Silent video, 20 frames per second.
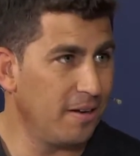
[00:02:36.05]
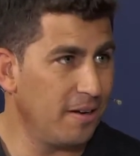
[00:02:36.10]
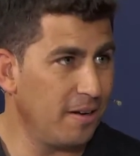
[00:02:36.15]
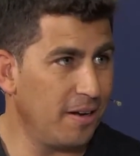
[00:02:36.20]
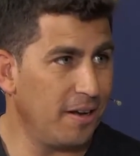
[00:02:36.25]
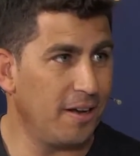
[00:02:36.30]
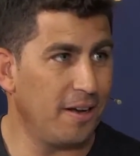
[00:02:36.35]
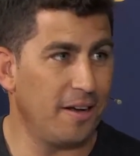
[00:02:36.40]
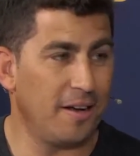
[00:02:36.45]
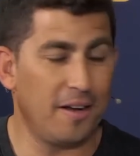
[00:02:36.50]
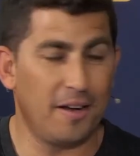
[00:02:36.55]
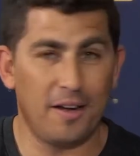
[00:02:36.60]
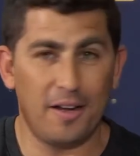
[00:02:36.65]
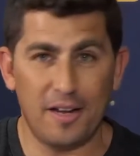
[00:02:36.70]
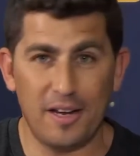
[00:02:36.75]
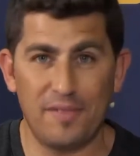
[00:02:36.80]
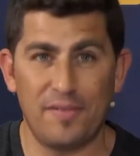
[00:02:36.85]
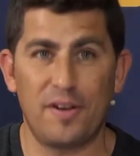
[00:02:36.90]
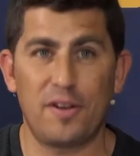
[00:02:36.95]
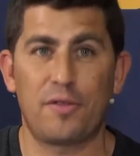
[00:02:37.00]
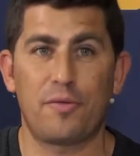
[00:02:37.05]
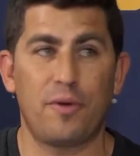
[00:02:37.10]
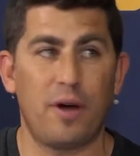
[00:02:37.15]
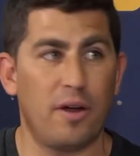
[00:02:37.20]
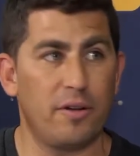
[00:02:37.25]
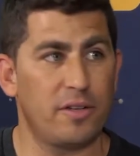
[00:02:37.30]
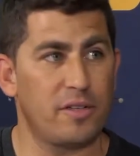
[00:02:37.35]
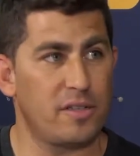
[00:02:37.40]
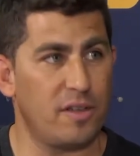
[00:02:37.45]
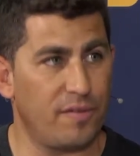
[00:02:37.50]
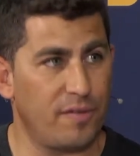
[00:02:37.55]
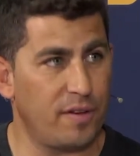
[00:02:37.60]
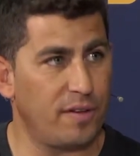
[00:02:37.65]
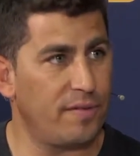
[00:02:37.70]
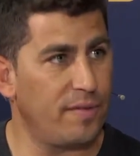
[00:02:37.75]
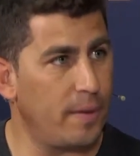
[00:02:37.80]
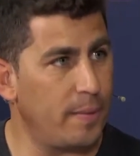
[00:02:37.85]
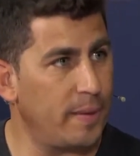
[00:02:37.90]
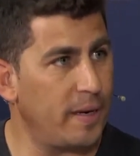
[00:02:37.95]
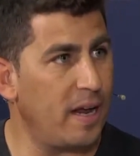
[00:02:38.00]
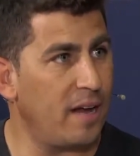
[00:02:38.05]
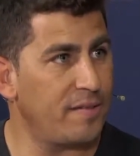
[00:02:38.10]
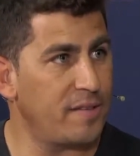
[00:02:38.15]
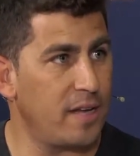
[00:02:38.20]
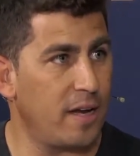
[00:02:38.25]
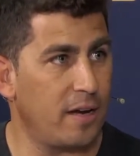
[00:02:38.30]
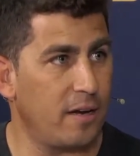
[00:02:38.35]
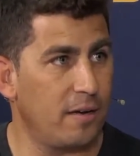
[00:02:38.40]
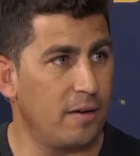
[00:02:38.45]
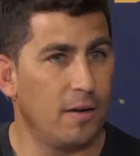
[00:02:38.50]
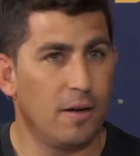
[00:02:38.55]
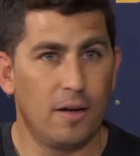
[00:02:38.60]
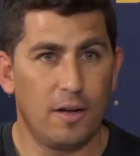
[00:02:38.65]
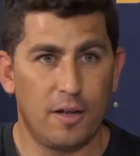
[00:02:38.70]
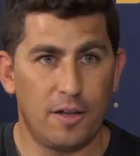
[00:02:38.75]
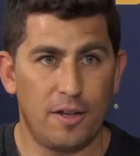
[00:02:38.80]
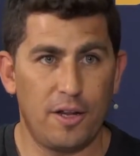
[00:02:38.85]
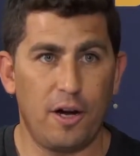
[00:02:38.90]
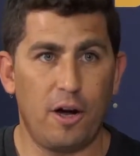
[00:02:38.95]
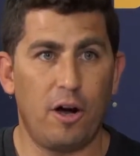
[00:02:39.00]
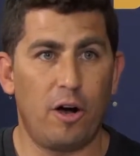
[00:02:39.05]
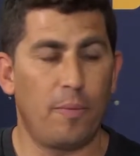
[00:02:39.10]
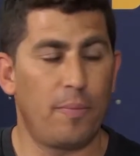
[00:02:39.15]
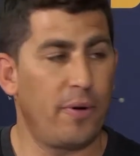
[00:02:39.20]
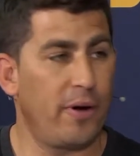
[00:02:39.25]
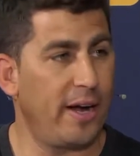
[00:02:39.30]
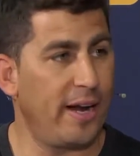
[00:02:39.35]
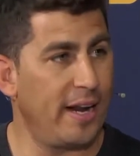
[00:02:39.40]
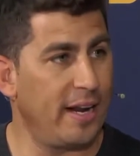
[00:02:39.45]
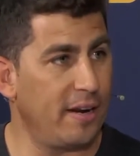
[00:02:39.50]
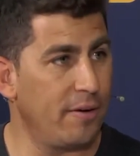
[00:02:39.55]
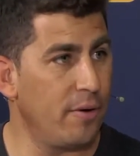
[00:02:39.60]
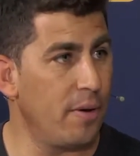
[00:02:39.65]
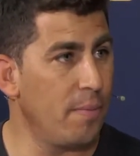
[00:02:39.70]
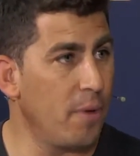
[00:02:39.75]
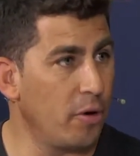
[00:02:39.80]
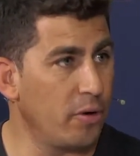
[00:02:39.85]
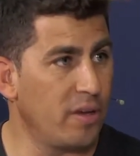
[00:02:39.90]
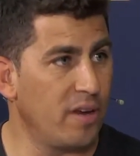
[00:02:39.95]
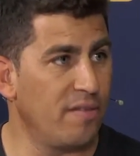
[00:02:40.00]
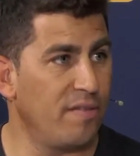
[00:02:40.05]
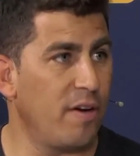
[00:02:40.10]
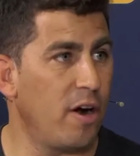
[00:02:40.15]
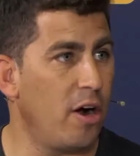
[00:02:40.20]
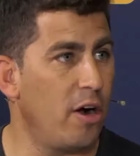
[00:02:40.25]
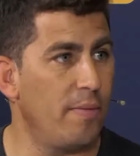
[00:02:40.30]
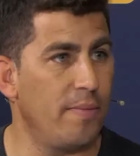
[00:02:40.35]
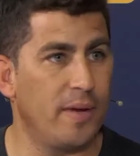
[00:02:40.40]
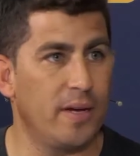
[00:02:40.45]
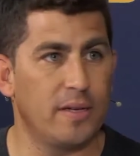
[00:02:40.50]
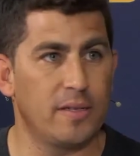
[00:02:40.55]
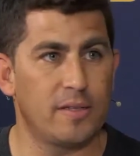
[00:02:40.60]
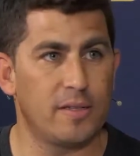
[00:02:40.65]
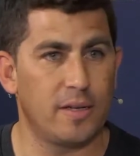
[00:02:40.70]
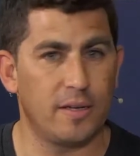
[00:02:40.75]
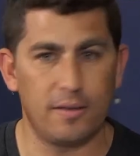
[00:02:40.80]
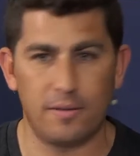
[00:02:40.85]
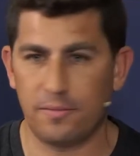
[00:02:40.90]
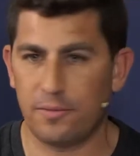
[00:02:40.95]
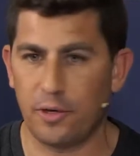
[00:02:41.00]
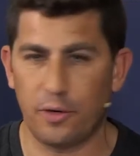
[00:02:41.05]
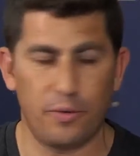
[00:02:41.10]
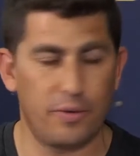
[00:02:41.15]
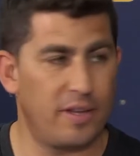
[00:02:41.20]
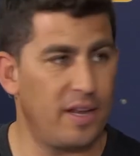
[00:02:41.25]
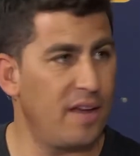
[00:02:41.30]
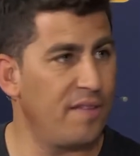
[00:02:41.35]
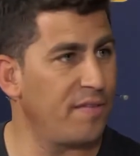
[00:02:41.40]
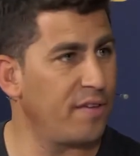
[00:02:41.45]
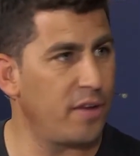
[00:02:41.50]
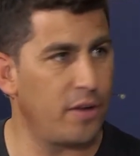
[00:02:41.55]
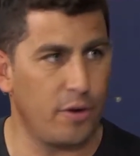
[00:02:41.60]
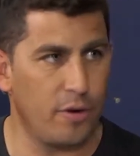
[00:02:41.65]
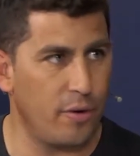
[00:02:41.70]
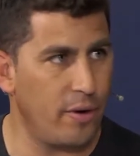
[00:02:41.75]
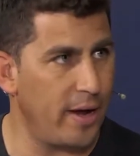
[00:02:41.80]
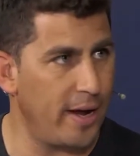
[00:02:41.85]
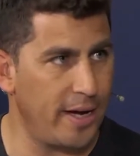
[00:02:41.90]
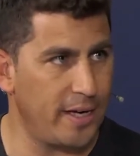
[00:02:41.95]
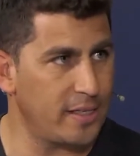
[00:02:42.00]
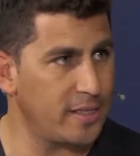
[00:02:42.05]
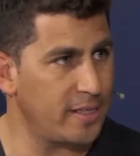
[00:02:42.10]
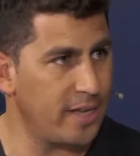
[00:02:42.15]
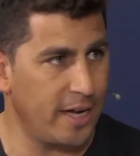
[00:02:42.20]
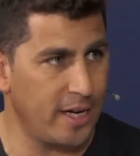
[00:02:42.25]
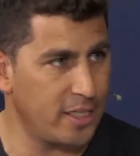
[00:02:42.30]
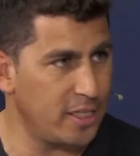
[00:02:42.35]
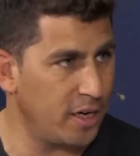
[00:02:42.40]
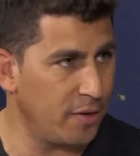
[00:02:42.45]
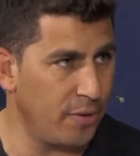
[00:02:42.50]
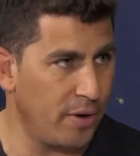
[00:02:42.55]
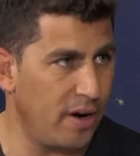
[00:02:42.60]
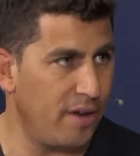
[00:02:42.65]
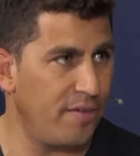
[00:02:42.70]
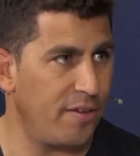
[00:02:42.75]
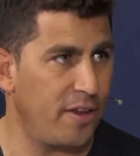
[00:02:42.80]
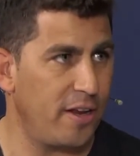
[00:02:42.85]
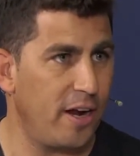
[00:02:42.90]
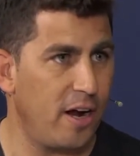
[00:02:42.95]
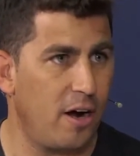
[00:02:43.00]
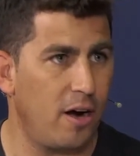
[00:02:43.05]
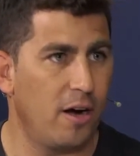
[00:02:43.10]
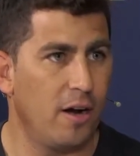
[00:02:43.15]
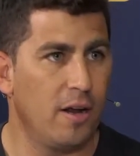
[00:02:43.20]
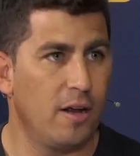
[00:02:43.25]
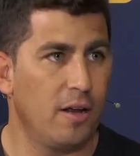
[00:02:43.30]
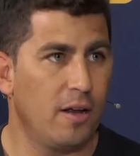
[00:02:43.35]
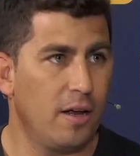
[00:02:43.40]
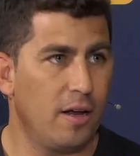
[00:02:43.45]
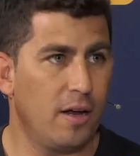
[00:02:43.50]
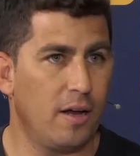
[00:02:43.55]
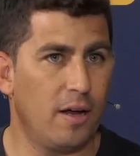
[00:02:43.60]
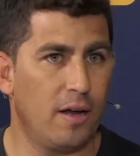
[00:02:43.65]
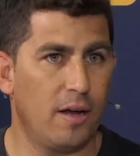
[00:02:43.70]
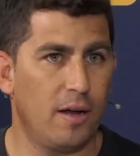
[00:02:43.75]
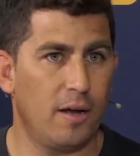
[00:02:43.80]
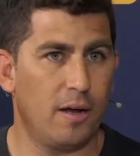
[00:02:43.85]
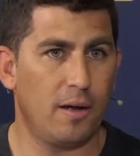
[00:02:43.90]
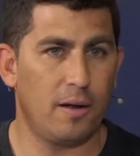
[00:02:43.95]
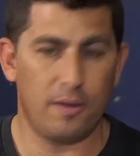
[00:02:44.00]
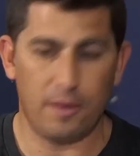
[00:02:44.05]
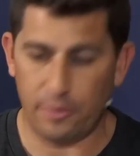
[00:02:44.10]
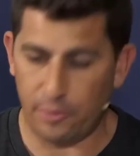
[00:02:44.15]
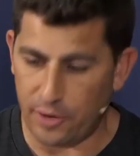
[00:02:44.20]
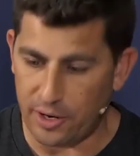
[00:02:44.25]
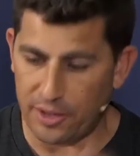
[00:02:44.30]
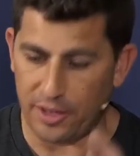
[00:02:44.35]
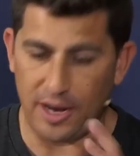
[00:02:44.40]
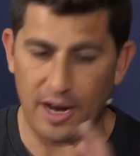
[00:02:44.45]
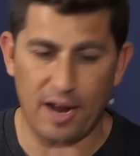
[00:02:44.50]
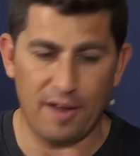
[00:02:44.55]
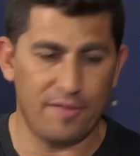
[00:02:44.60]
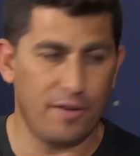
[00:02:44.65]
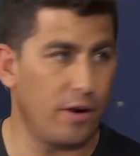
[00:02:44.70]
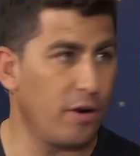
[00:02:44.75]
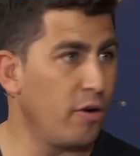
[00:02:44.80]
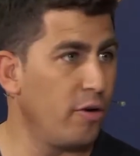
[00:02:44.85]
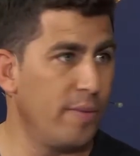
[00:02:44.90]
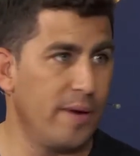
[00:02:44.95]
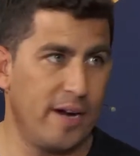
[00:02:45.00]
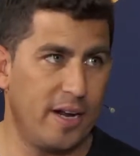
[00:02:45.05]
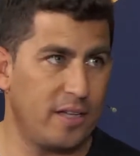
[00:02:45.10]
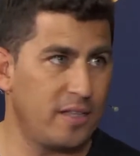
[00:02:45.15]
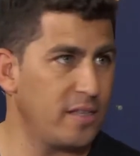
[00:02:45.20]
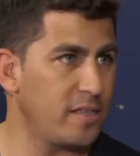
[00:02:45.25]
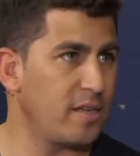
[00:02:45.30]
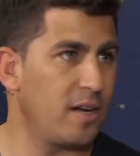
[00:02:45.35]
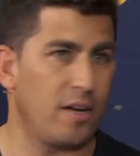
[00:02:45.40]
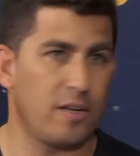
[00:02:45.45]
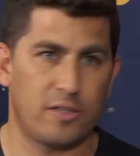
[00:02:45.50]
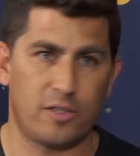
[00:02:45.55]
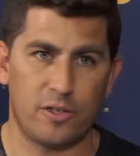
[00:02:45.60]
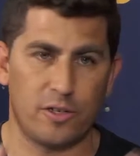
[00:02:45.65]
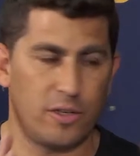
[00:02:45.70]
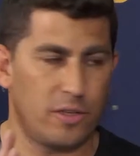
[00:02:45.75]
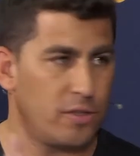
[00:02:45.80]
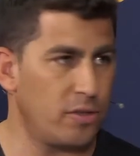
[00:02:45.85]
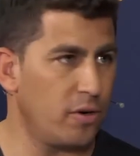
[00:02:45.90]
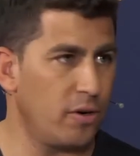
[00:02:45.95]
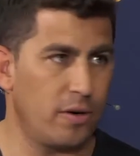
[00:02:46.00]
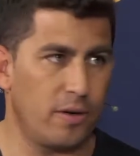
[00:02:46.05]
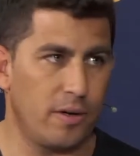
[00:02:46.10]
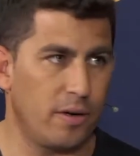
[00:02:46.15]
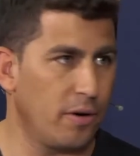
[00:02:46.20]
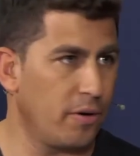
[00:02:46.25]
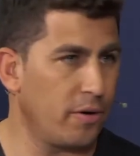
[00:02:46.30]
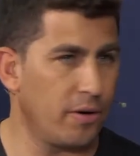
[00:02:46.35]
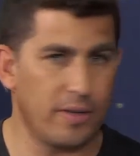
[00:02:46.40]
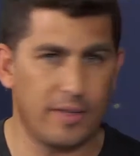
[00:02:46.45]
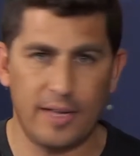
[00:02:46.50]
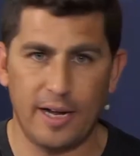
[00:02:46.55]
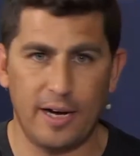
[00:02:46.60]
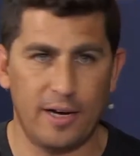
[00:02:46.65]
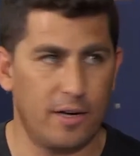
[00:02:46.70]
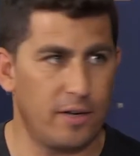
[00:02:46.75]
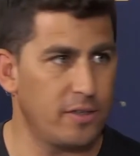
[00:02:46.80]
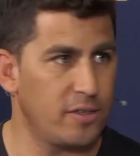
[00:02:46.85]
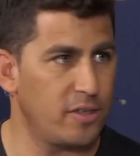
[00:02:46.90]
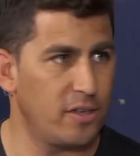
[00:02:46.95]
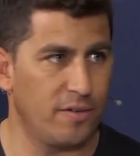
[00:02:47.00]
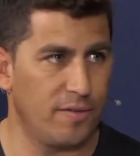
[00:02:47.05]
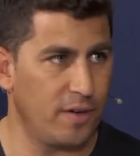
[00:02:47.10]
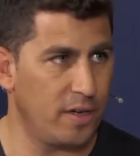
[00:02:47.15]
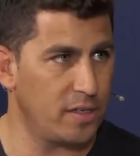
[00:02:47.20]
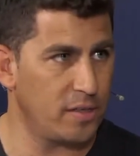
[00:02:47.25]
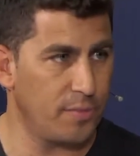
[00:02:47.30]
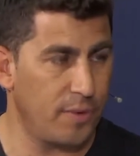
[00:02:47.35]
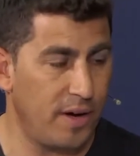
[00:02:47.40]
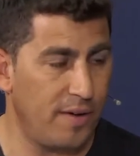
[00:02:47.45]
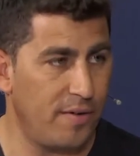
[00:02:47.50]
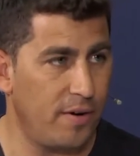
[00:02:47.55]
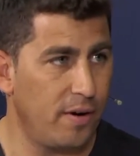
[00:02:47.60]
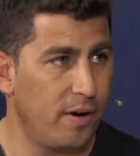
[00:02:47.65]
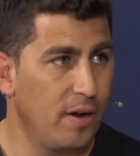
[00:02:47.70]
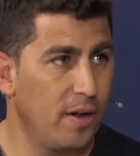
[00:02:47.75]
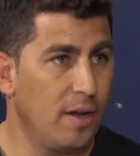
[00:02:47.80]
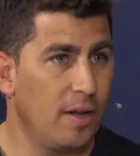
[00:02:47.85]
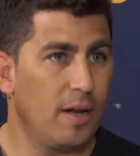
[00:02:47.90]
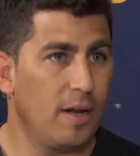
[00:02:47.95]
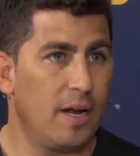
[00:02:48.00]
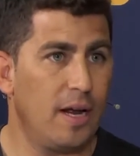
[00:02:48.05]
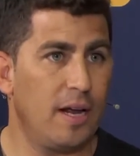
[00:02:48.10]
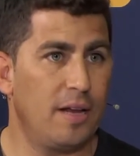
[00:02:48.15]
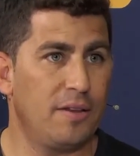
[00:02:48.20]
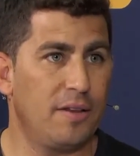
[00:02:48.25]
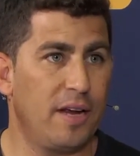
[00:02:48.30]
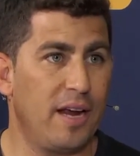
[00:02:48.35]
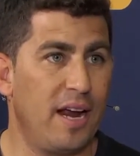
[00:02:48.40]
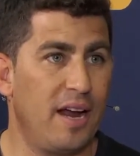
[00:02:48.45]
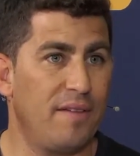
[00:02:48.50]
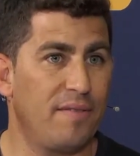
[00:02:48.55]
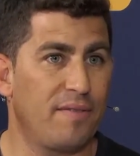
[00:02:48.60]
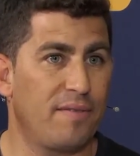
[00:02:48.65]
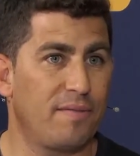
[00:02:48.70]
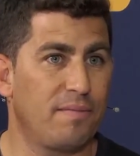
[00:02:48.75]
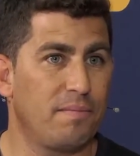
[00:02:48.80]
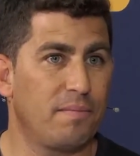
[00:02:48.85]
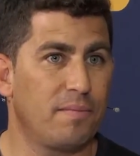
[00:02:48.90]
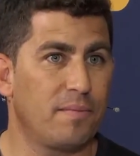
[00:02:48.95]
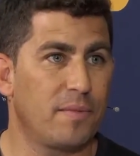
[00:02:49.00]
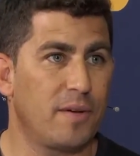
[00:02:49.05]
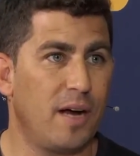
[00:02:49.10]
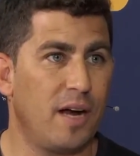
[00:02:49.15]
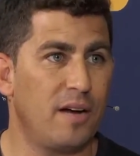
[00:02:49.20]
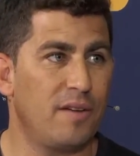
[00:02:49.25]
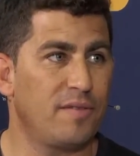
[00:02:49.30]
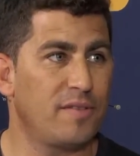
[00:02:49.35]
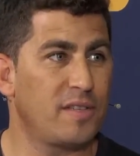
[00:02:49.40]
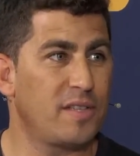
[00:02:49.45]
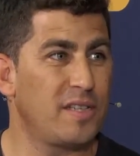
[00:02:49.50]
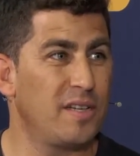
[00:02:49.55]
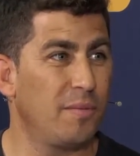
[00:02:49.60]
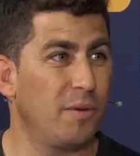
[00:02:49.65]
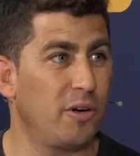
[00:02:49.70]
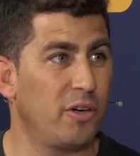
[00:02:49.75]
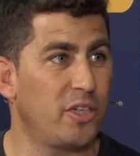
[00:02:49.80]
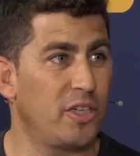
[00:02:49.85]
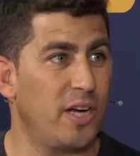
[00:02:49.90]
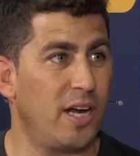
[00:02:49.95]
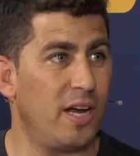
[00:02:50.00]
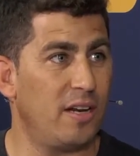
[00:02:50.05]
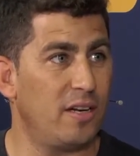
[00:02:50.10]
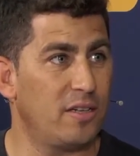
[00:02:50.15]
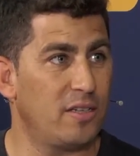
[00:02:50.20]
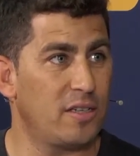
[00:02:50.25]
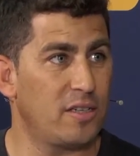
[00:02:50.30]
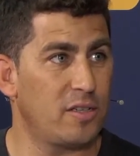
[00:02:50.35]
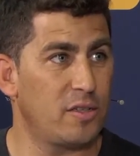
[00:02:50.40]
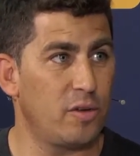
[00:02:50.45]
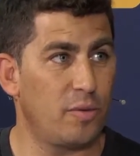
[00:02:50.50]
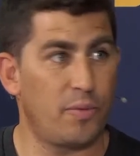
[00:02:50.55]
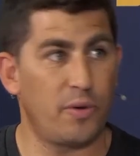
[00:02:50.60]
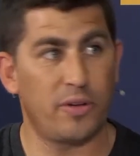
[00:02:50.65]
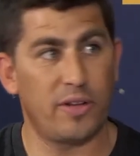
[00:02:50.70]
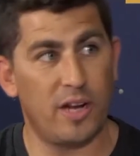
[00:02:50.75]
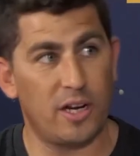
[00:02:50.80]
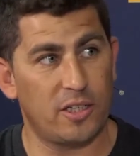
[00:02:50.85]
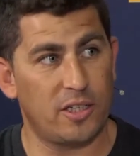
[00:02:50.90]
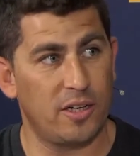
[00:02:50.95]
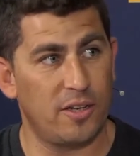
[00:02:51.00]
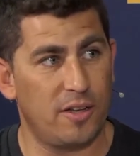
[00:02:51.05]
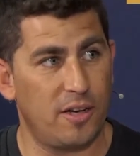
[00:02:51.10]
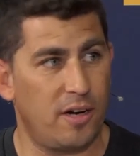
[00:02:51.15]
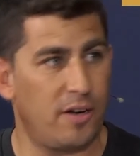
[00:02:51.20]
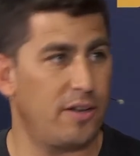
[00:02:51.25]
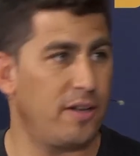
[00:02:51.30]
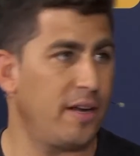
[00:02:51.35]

Uh, even throughout the software development lifecycle, they are operating in remote environments and you know dev, QA, staging, wherever they are, uh, where they have their Kubernetes clusters or you know containers, serverless, whatever, and they have kind of similar challenges to production there.